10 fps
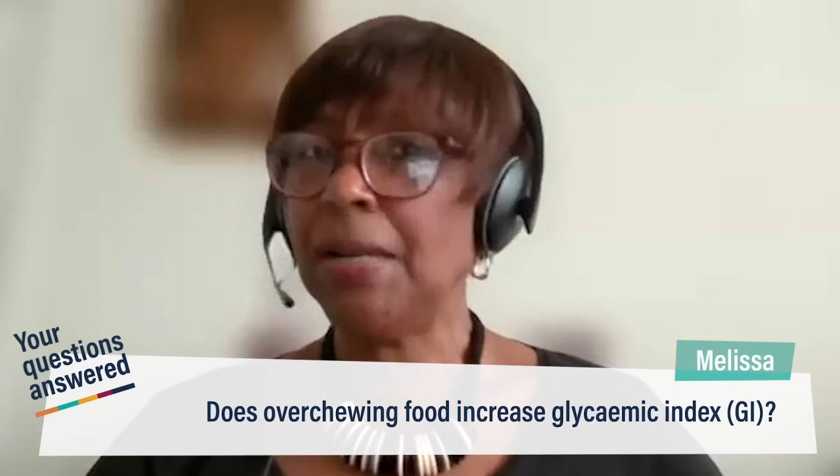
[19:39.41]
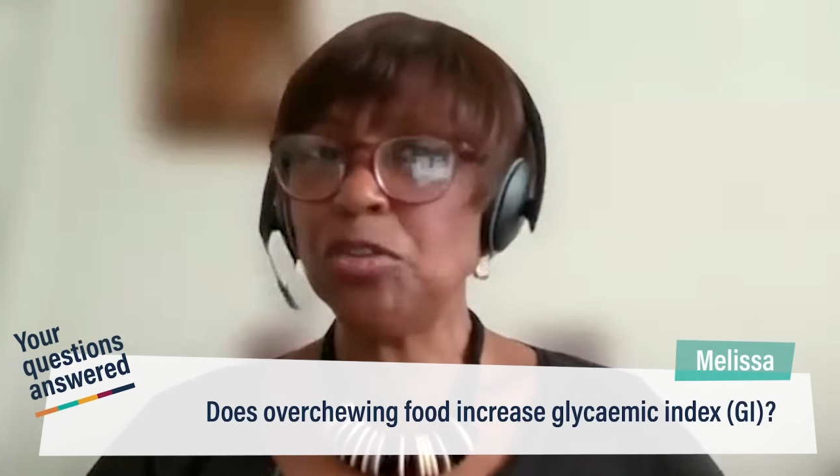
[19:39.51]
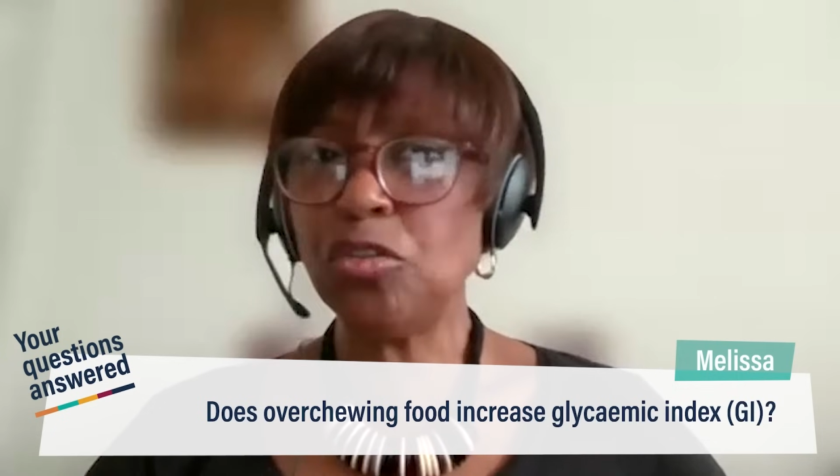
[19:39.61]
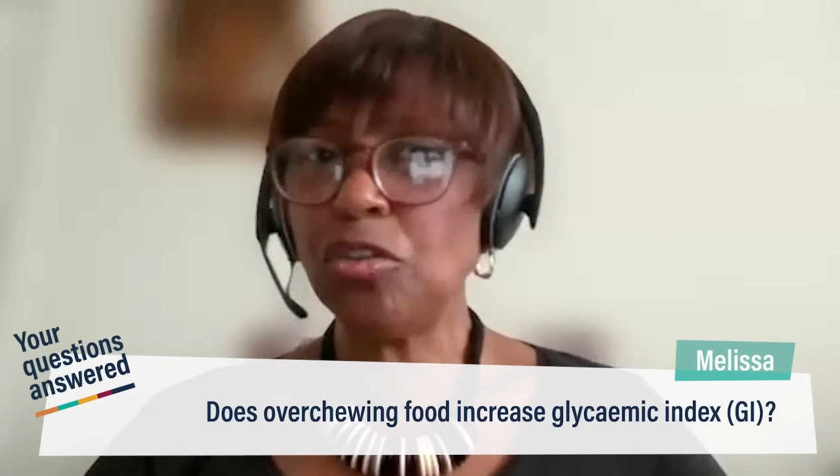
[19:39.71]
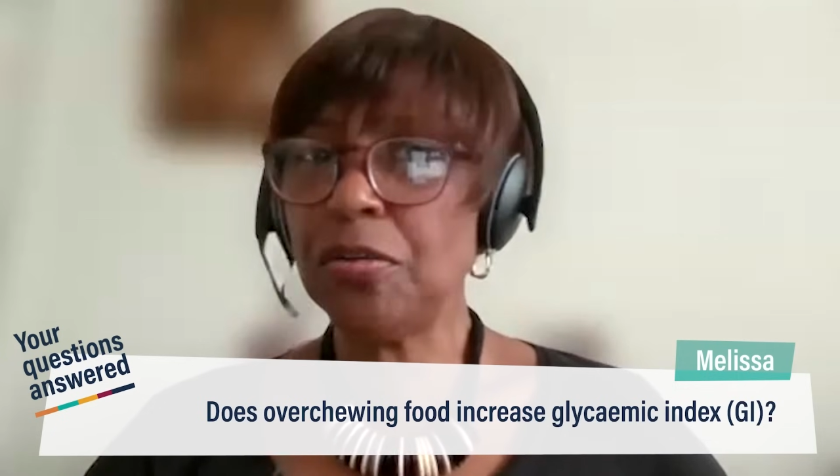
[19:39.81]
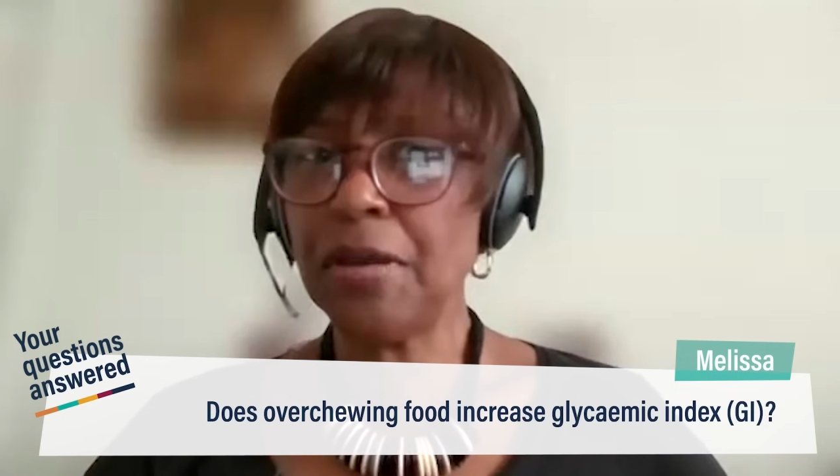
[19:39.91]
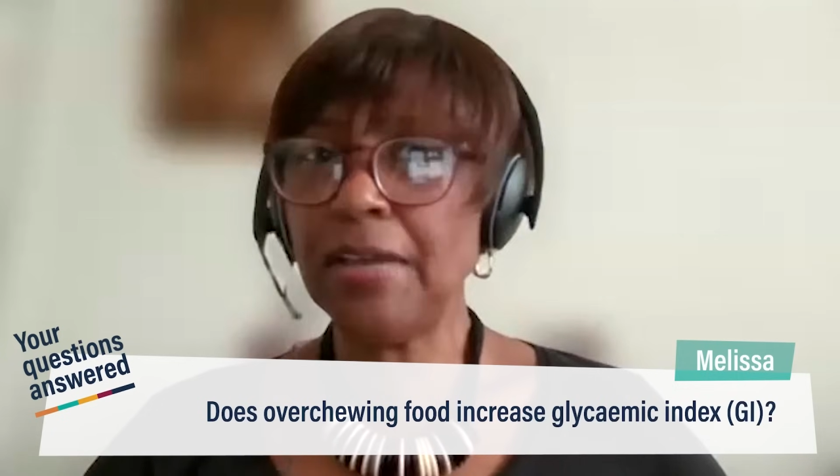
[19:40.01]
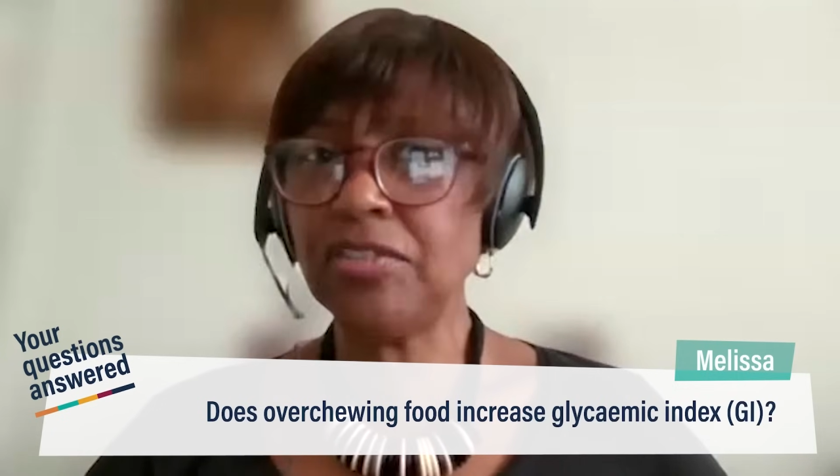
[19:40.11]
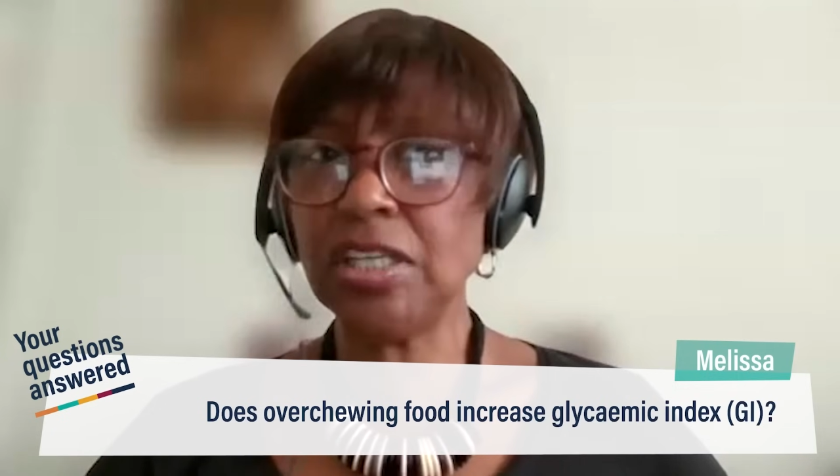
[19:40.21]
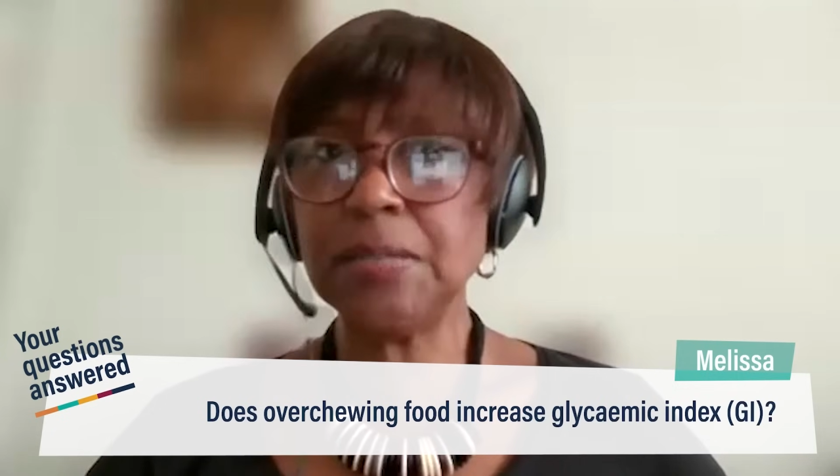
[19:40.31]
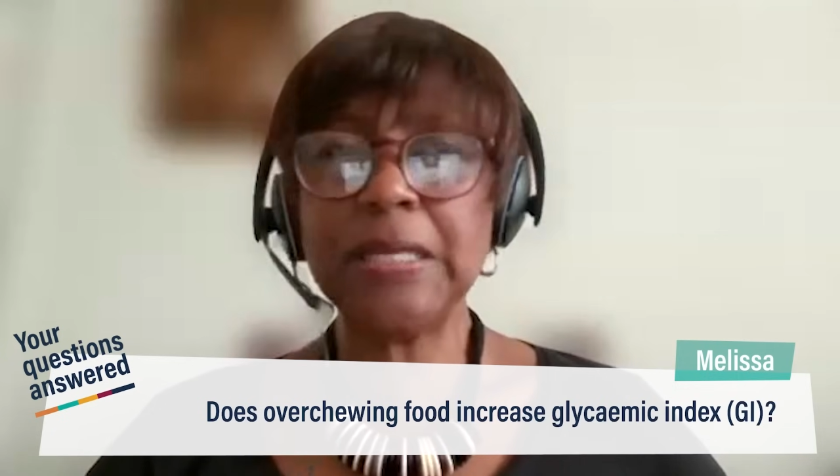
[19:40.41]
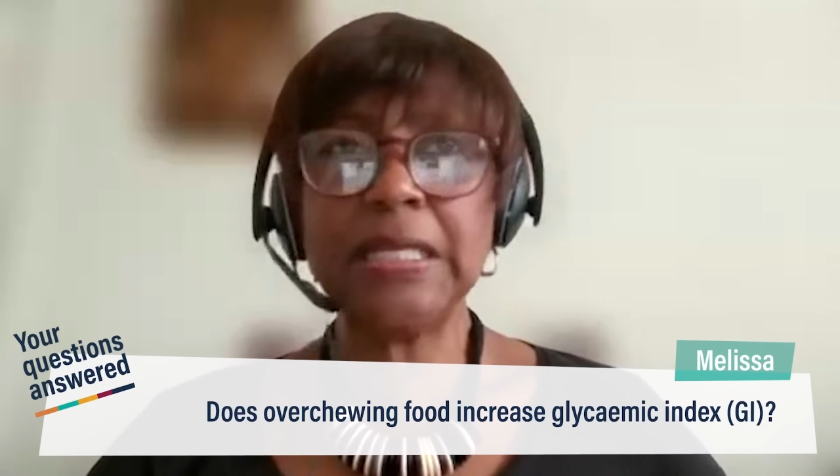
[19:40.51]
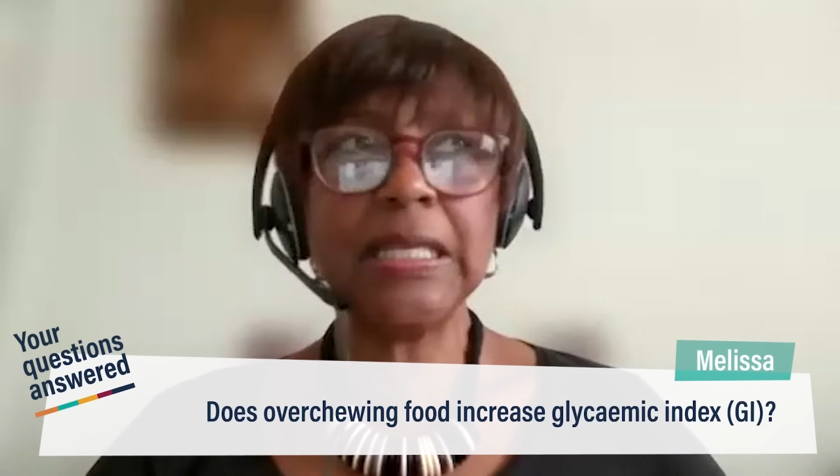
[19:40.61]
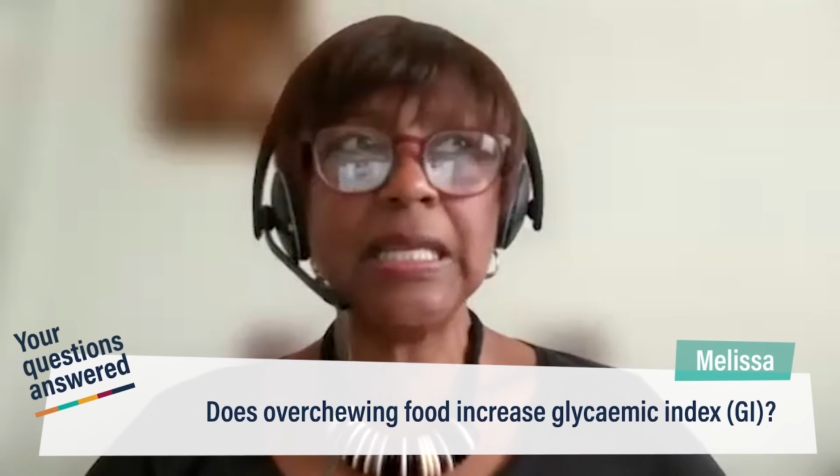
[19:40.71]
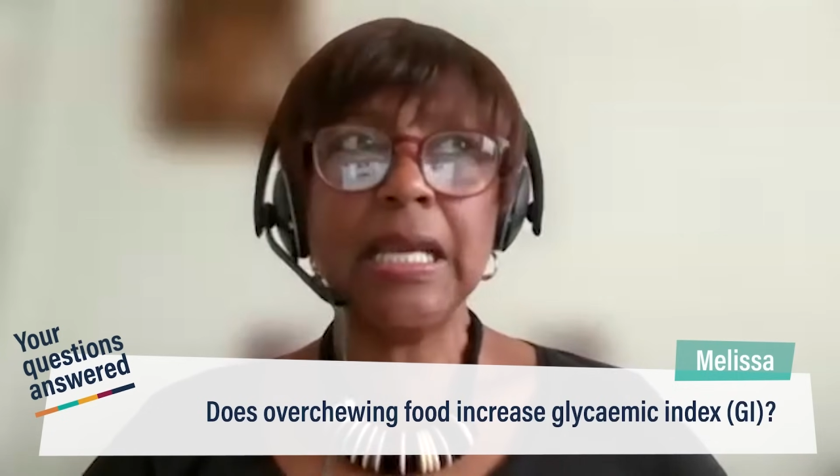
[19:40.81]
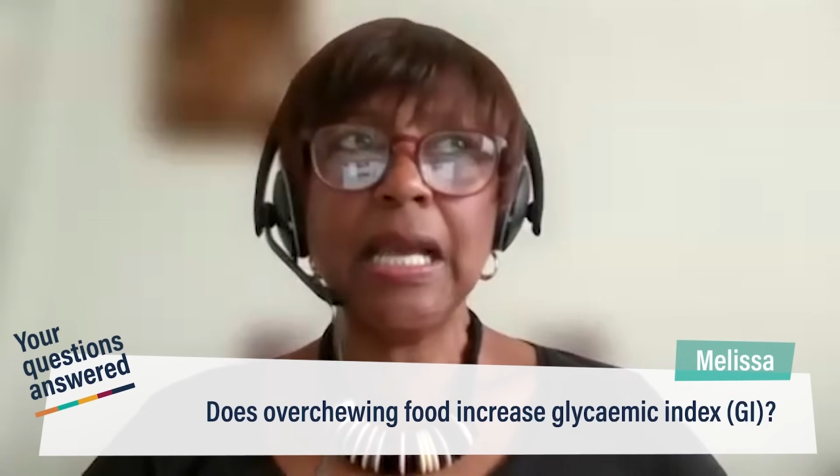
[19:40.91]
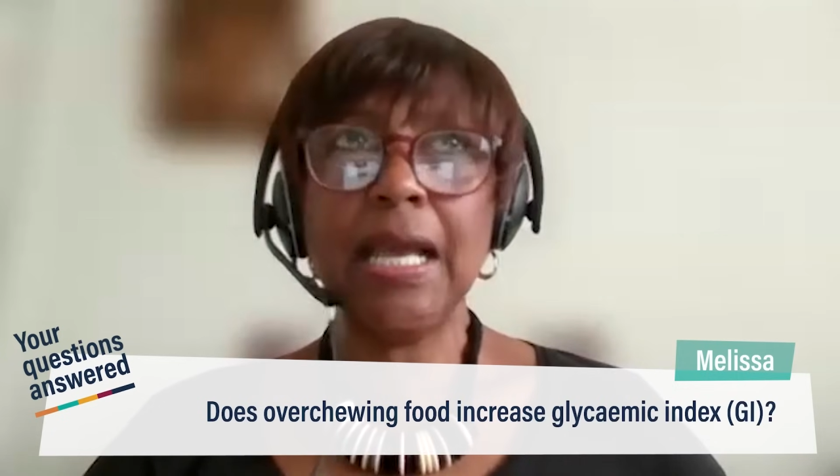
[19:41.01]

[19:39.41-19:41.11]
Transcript: I'm sure you have, Jasmine,